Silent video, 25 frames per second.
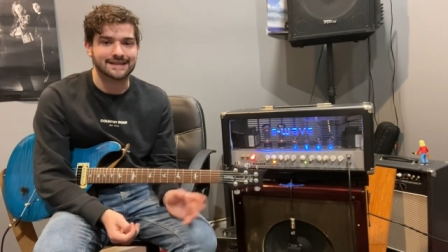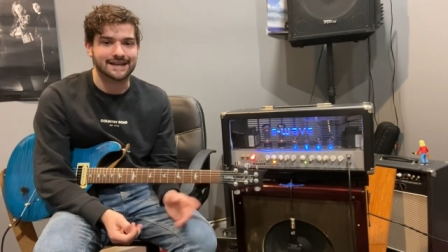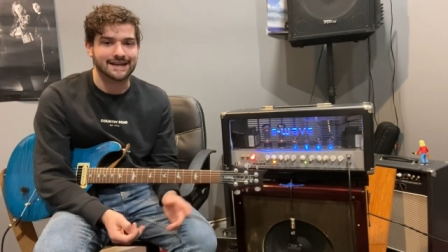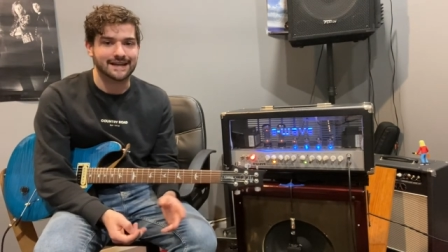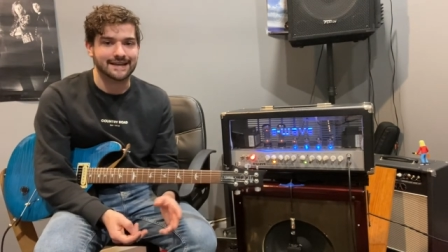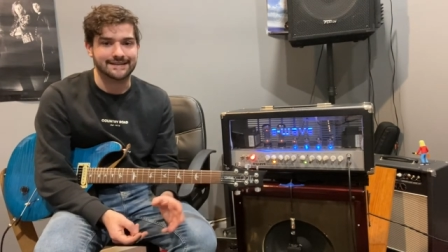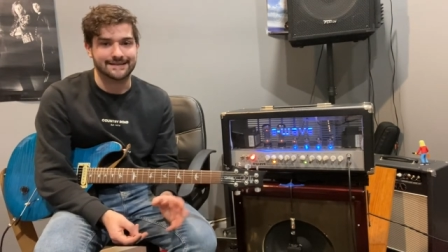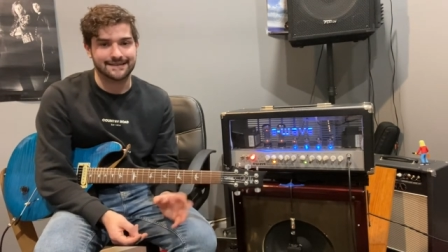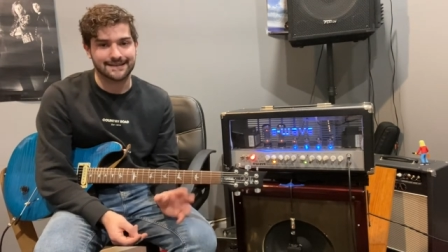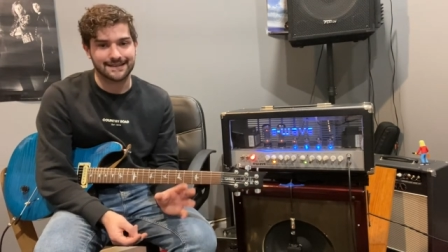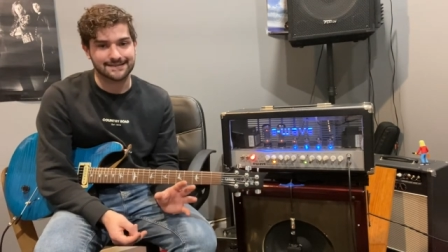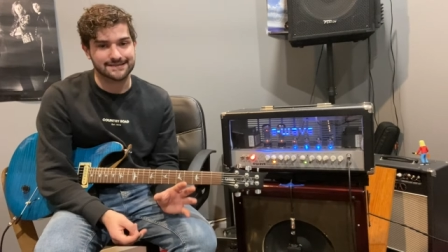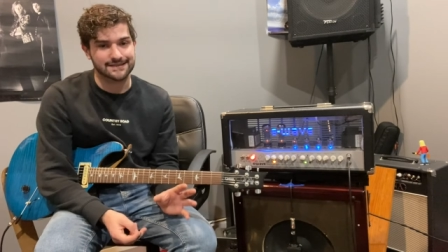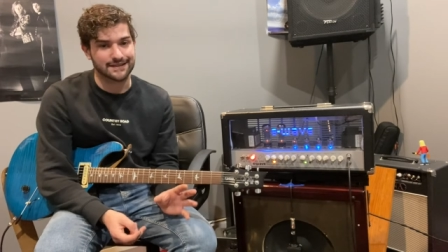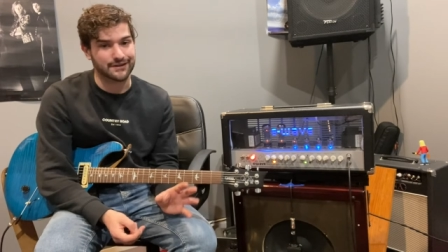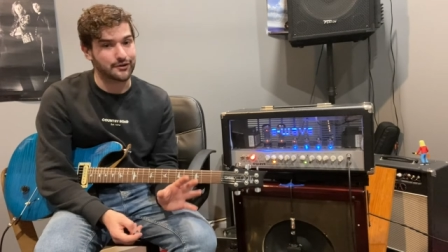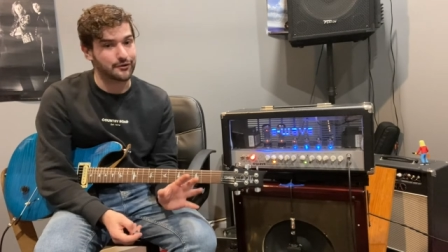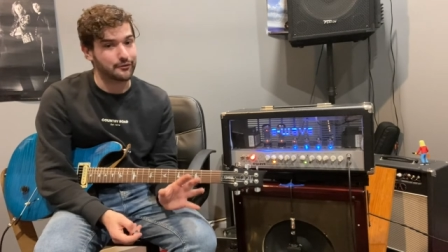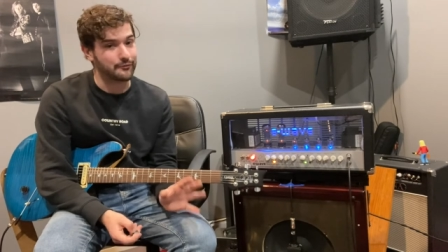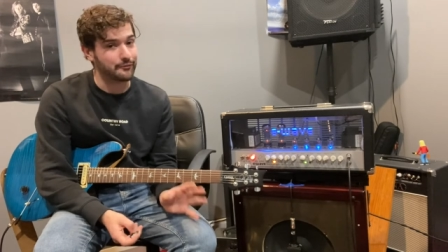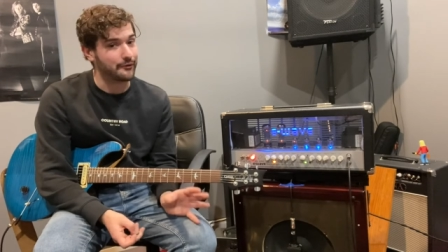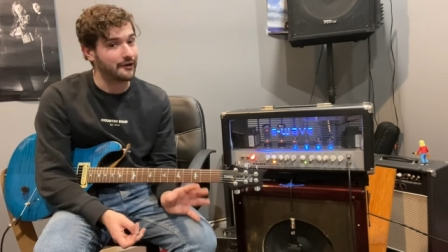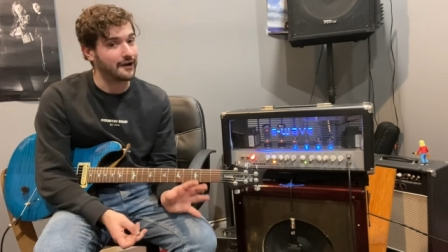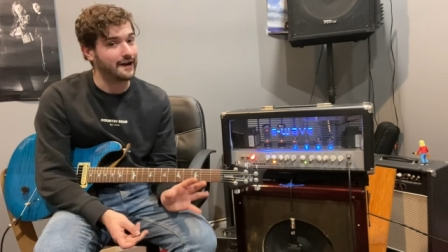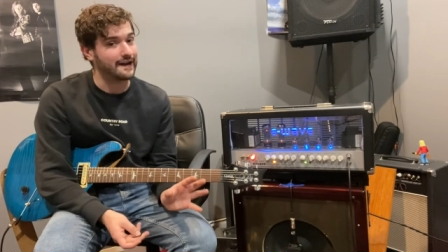Uh, it doesn't
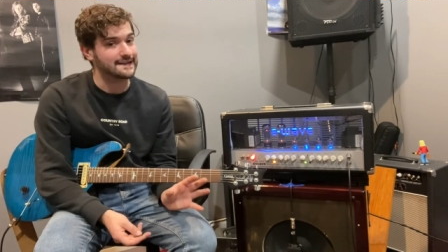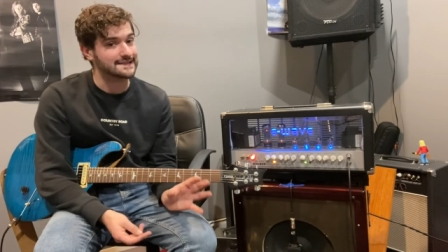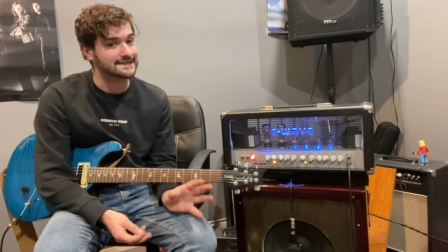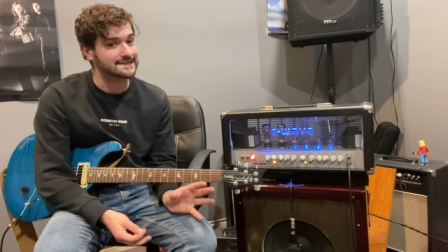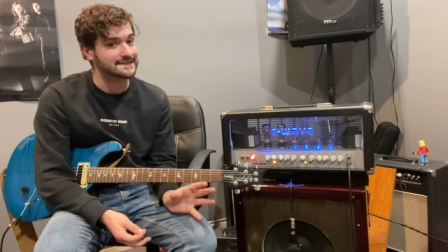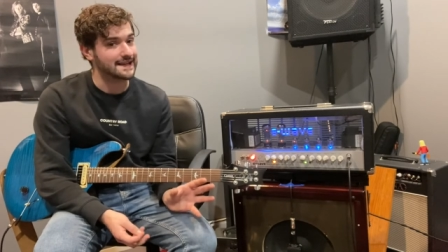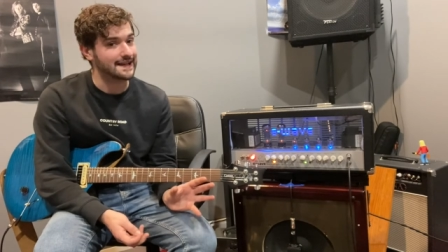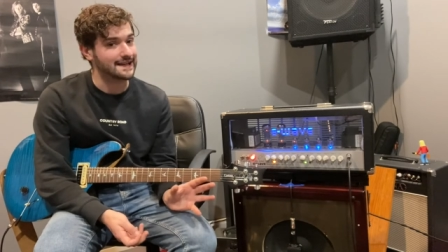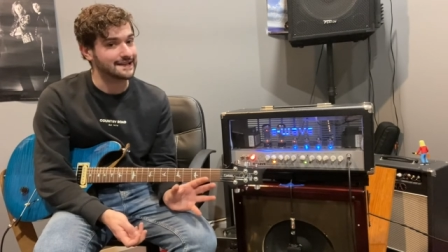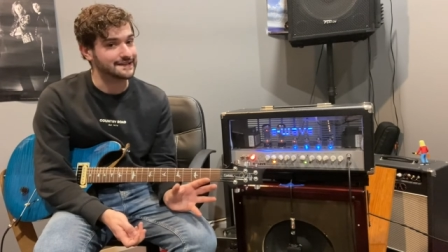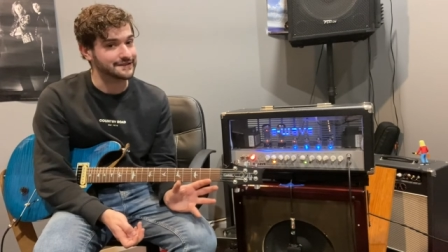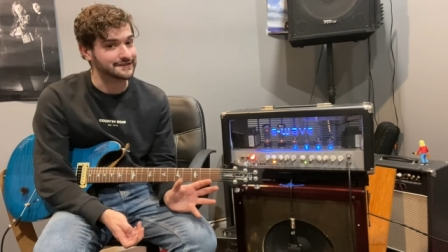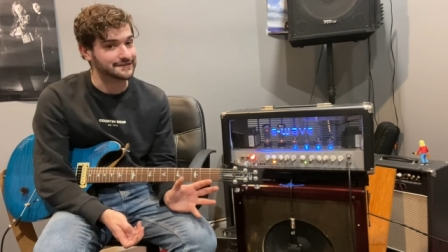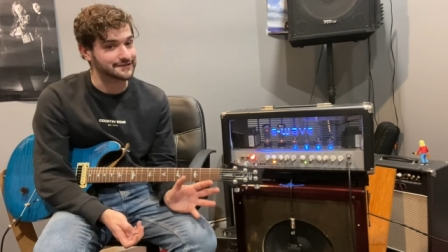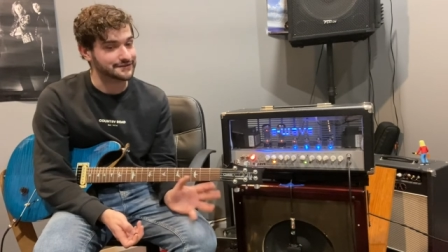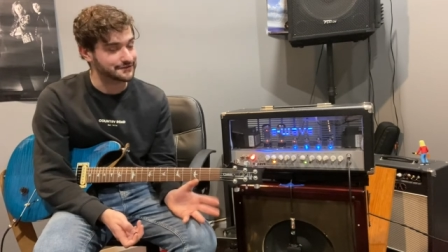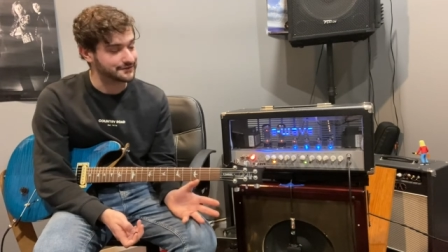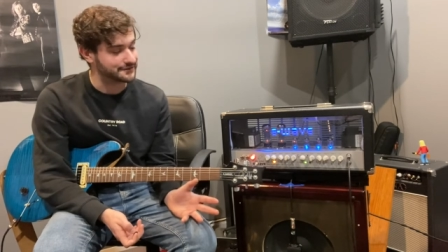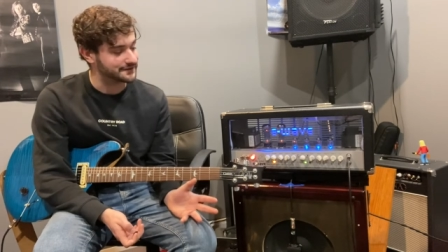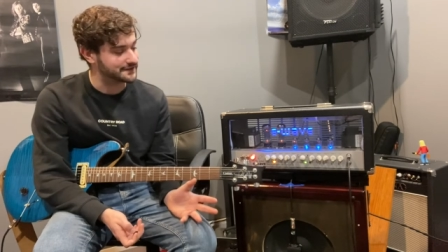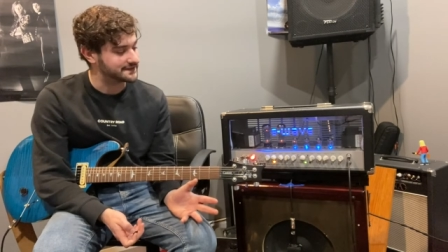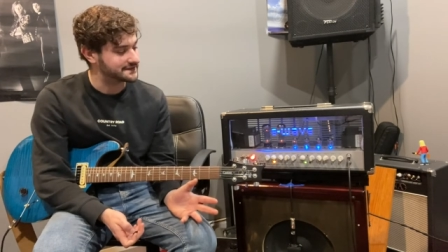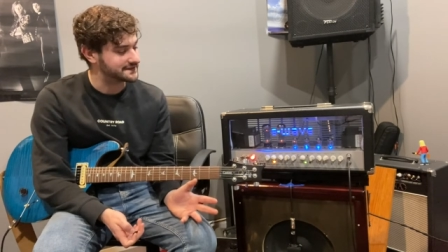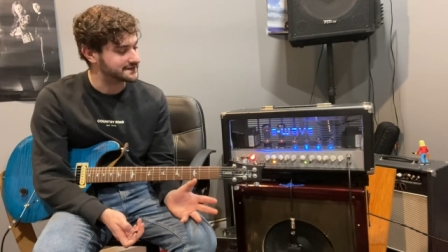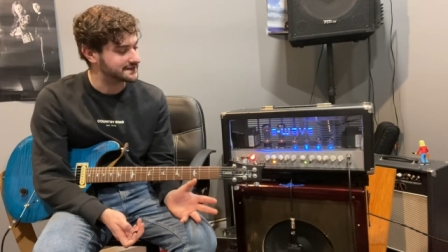quite sound as
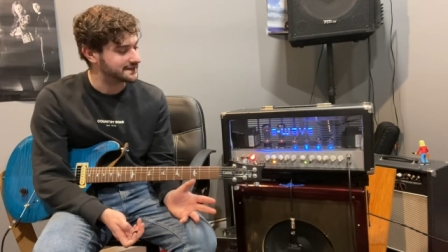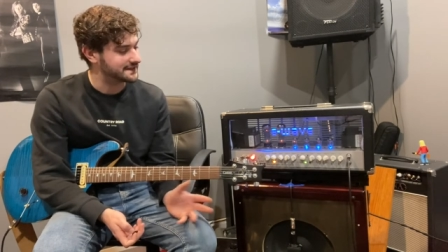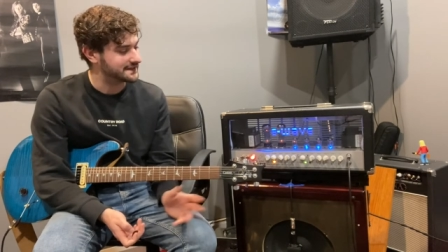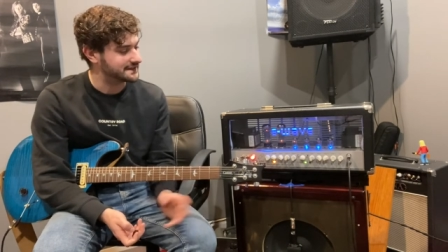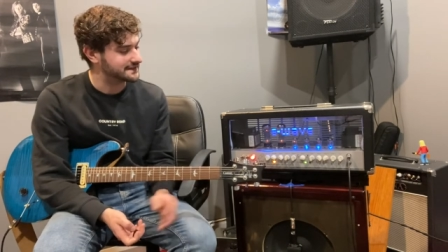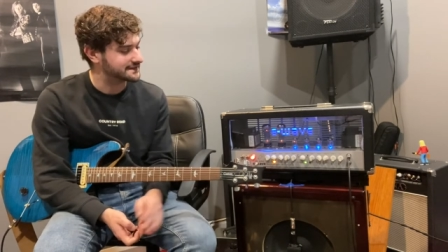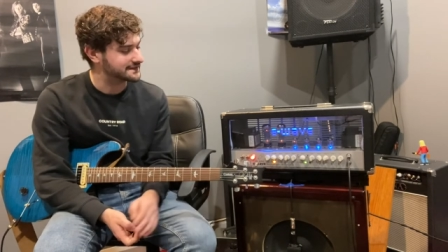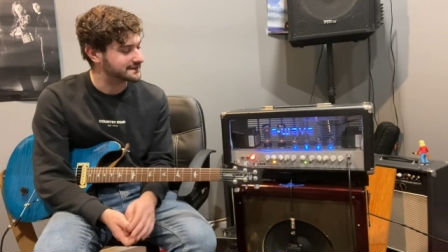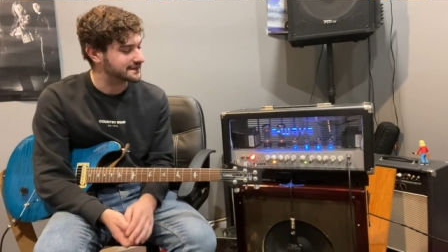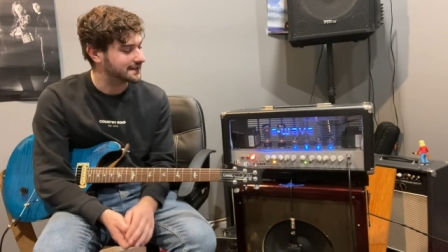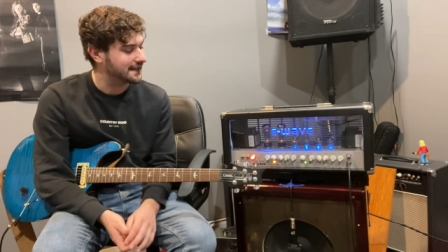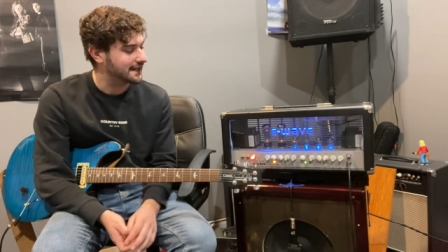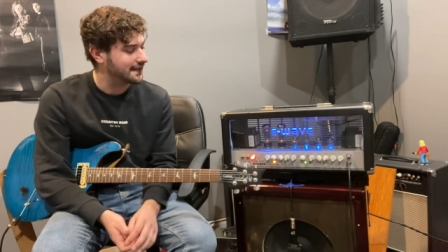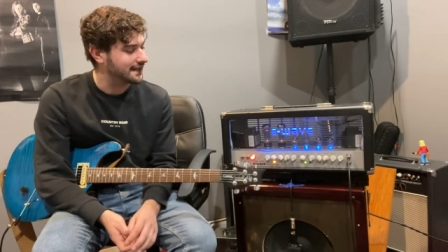good as this,